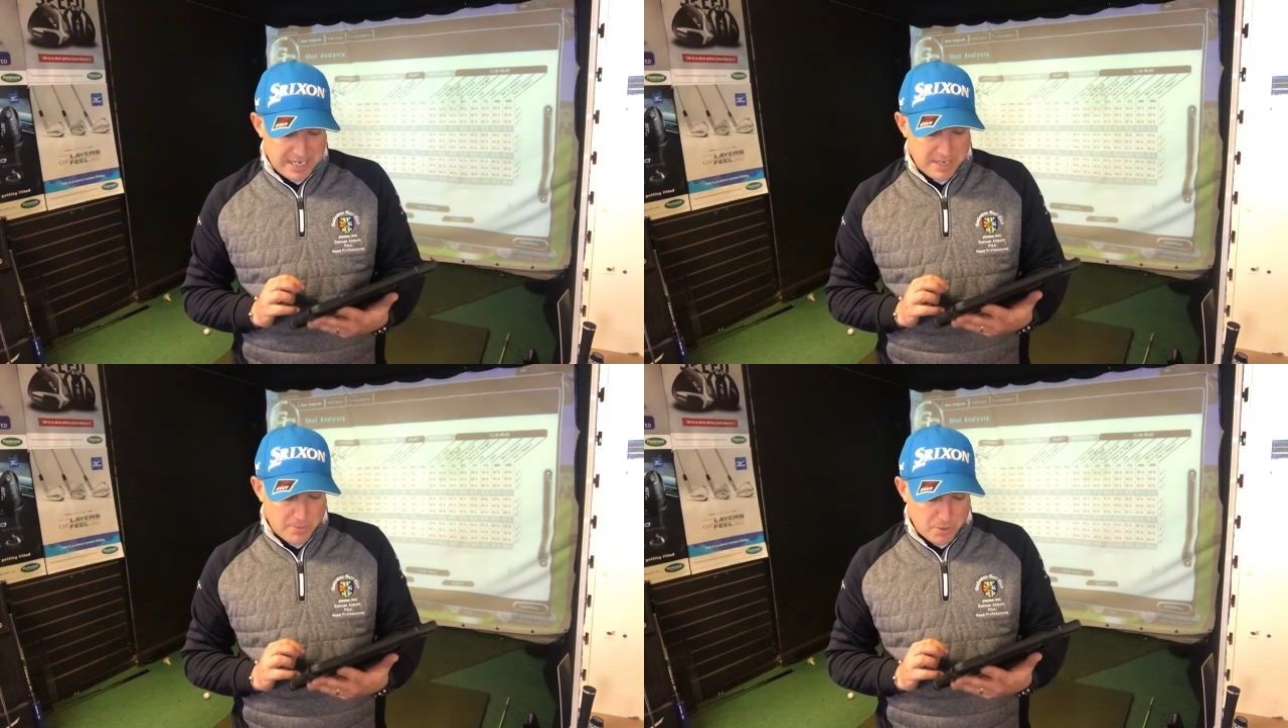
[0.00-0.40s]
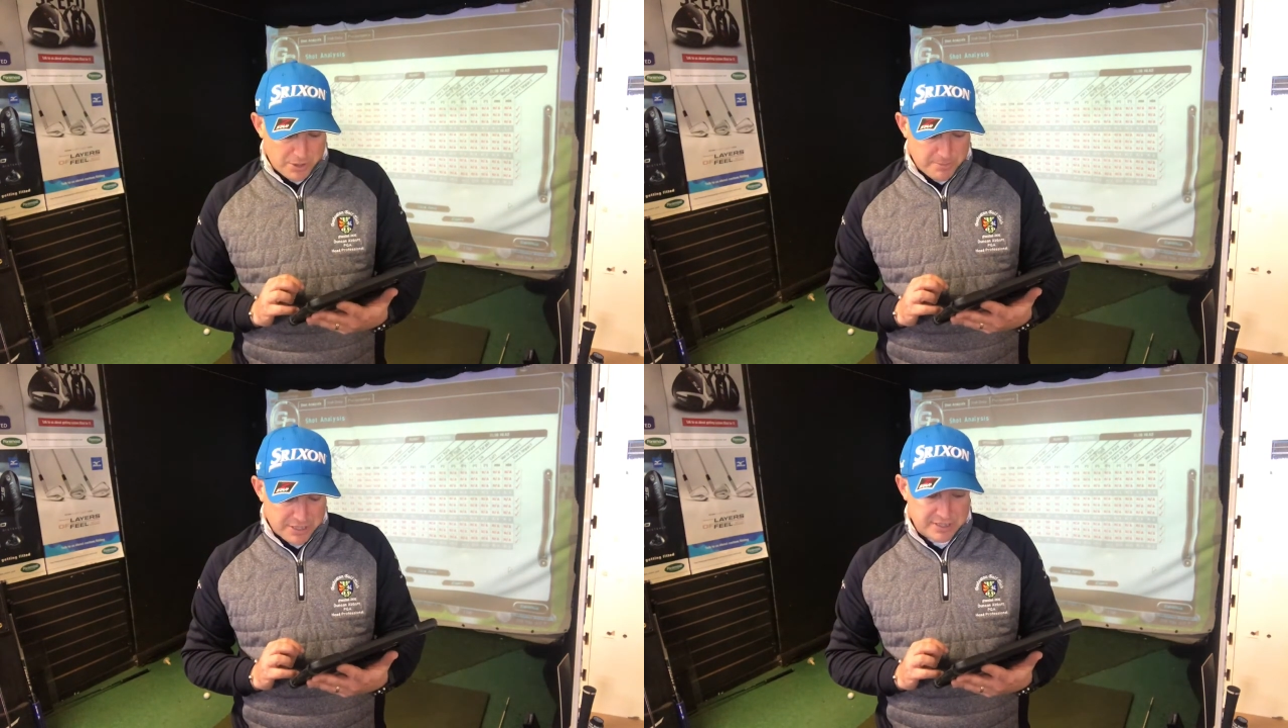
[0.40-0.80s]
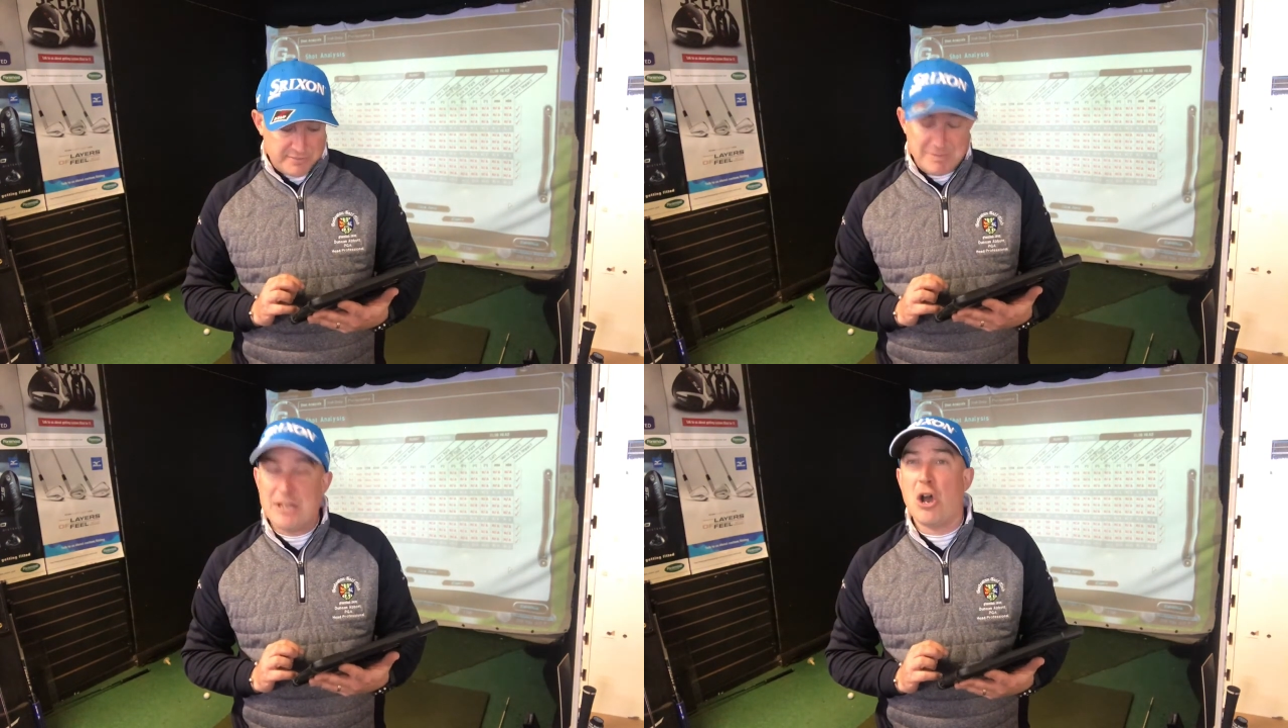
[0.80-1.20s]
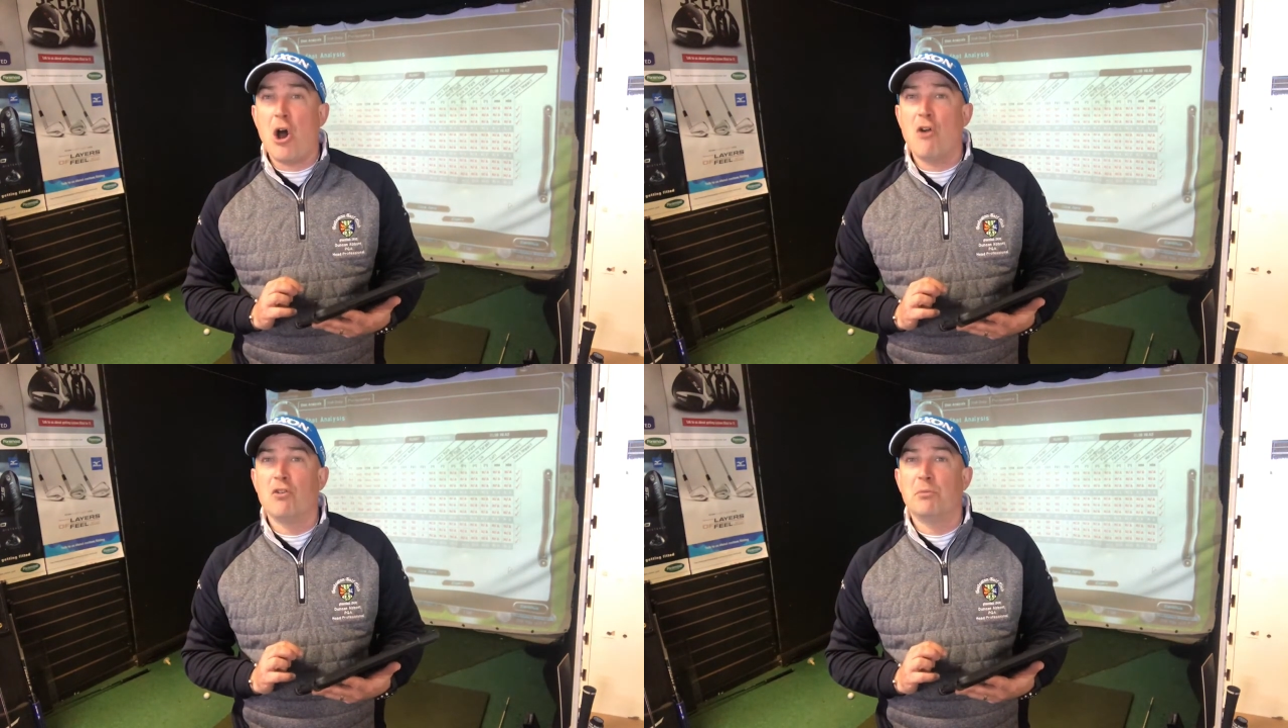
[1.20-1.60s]
in what must have been
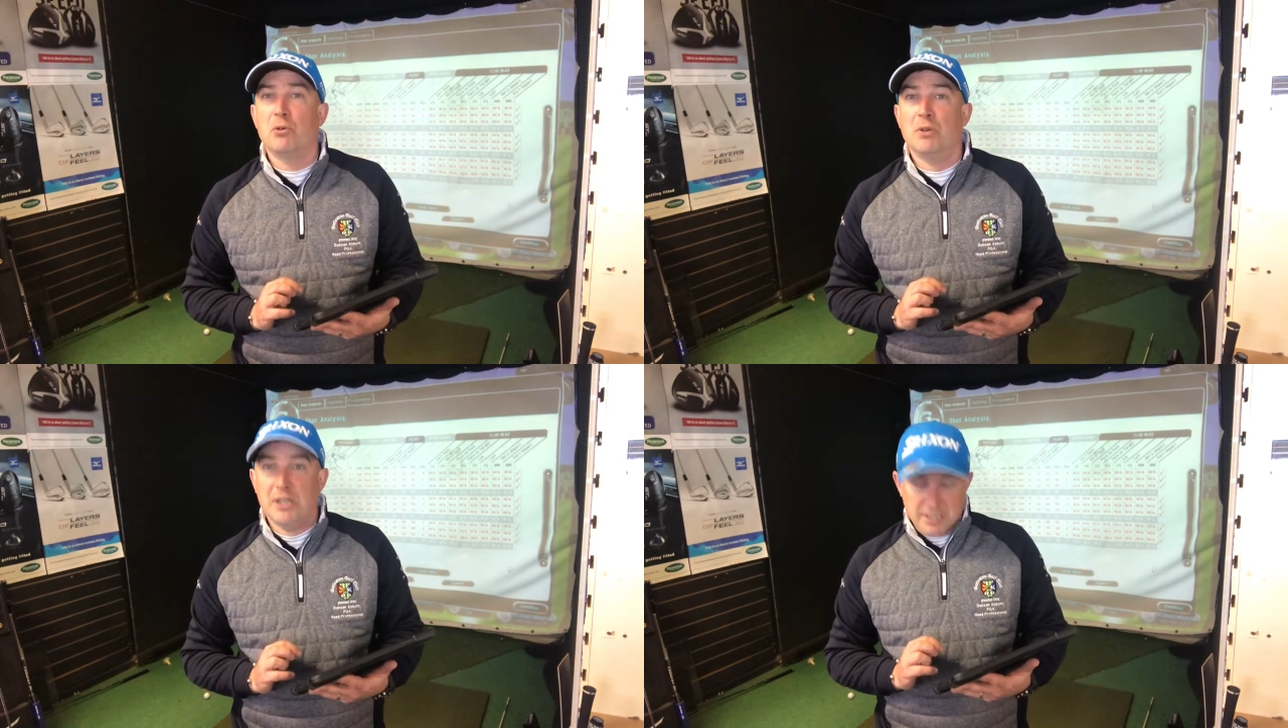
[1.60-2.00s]
horrible